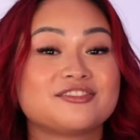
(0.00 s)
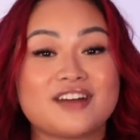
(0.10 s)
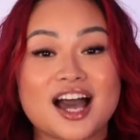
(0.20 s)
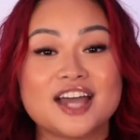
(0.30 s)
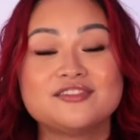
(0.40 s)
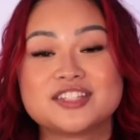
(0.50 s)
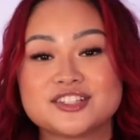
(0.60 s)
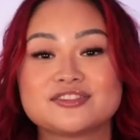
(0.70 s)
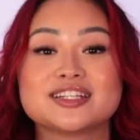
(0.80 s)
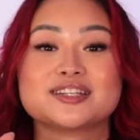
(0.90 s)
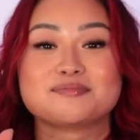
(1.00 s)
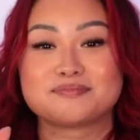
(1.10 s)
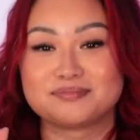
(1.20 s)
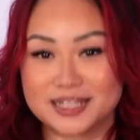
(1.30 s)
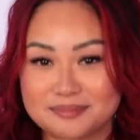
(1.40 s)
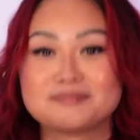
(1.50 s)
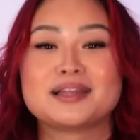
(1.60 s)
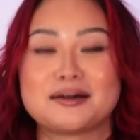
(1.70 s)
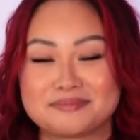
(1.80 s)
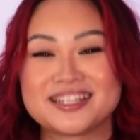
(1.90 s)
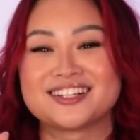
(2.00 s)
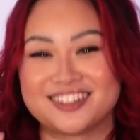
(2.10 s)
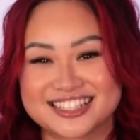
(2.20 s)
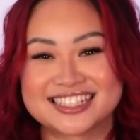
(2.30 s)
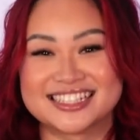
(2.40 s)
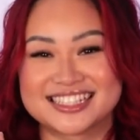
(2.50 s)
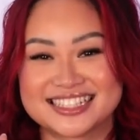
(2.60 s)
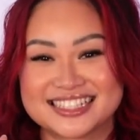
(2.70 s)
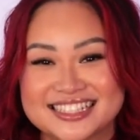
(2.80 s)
5 different lip plumping glosses.